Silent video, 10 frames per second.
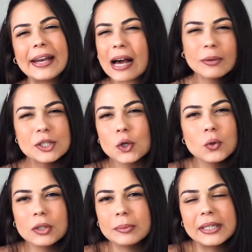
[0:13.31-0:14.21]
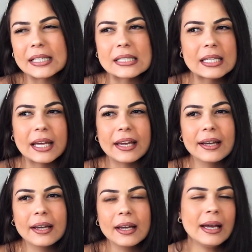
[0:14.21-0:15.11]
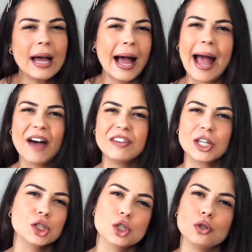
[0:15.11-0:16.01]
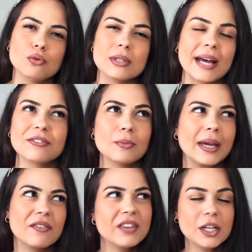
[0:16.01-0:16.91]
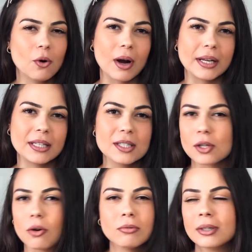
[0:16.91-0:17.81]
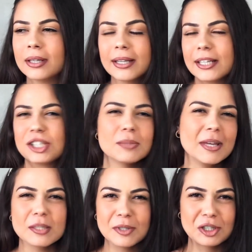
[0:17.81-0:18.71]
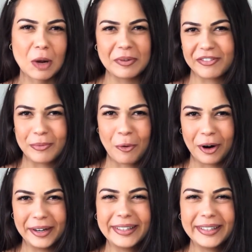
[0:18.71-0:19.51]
now it's cool because like I have an excuse. I have to make a video on it, so it just makes me shop even more.